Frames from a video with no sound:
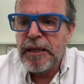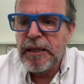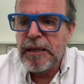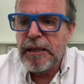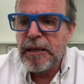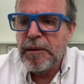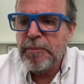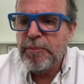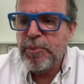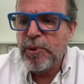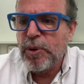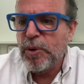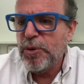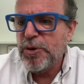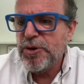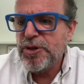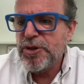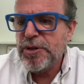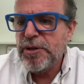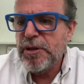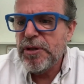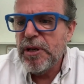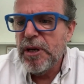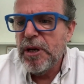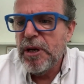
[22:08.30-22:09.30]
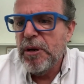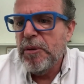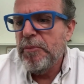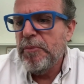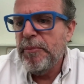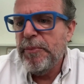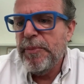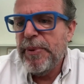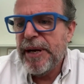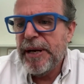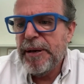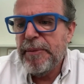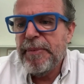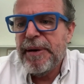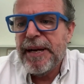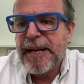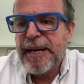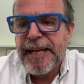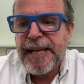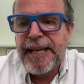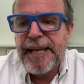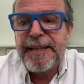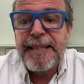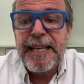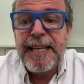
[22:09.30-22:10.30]
approach. But
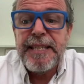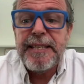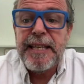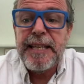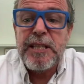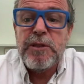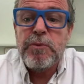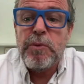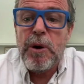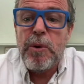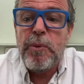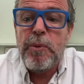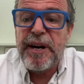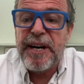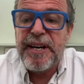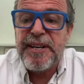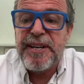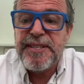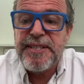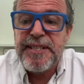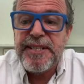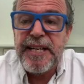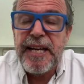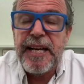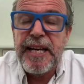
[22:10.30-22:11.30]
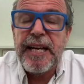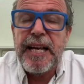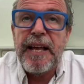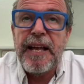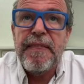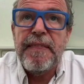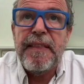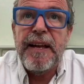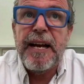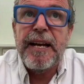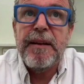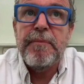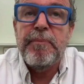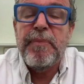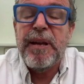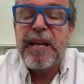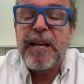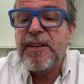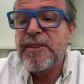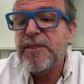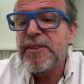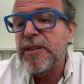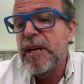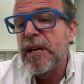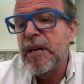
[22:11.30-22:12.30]
again, that's what we're seeing, and that
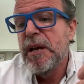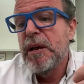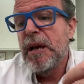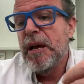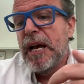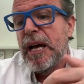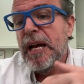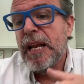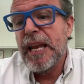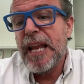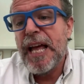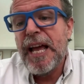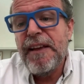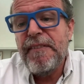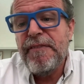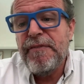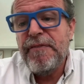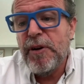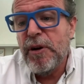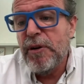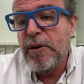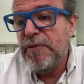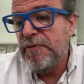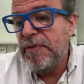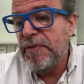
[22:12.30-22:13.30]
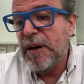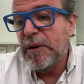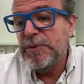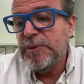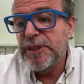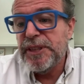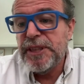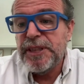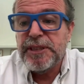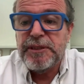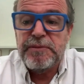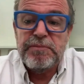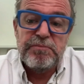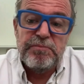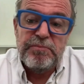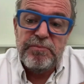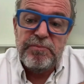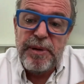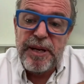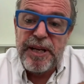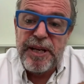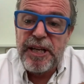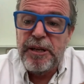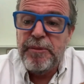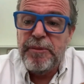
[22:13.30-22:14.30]
makes a life of founders
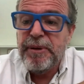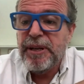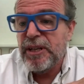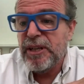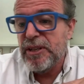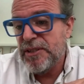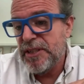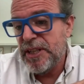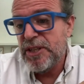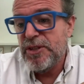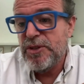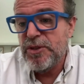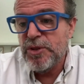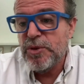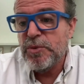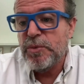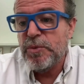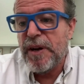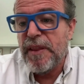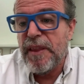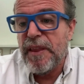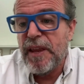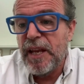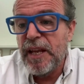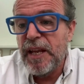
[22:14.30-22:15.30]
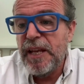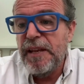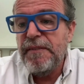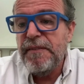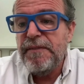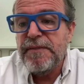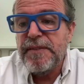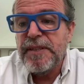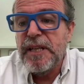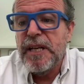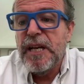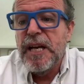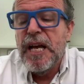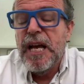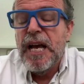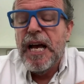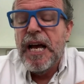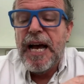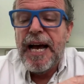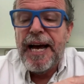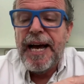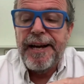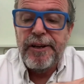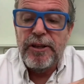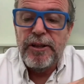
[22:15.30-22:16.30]
better because they choose where they live,
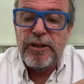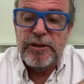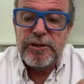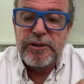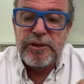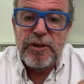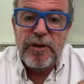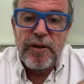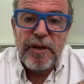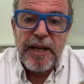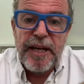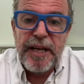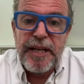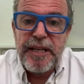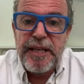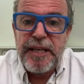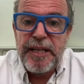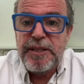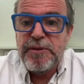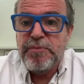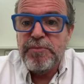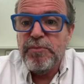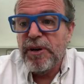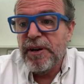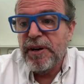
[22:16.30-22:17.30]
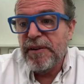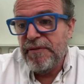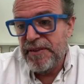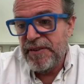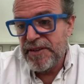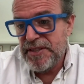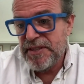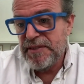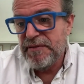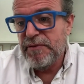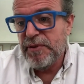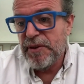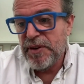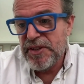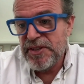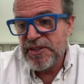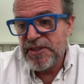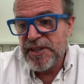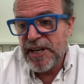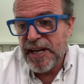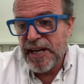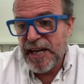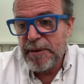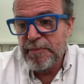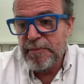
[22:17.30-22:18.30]
and also it is more efficient for the
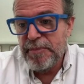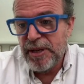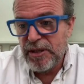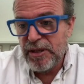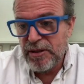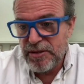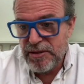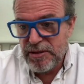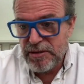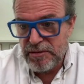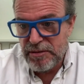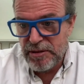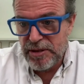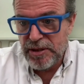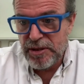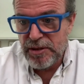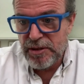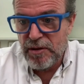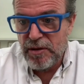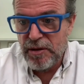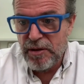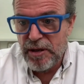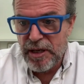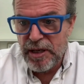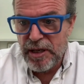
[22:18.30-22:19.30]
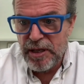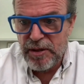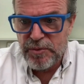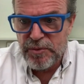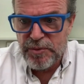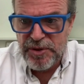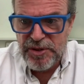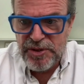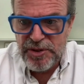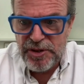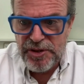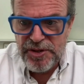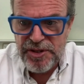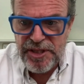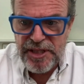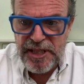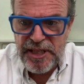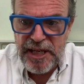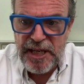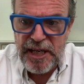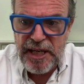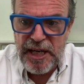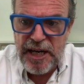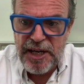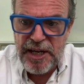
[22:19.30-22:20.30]
startup because resources
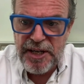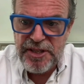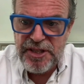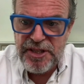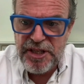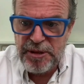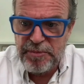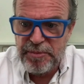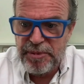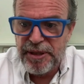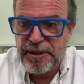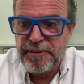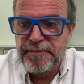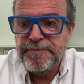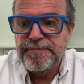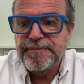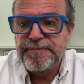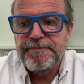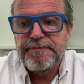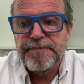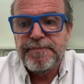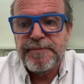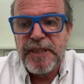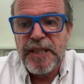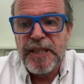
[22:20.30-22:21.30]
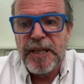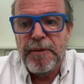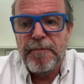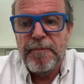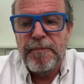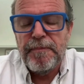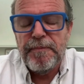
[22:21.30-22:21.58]
are cheaper. Yeah.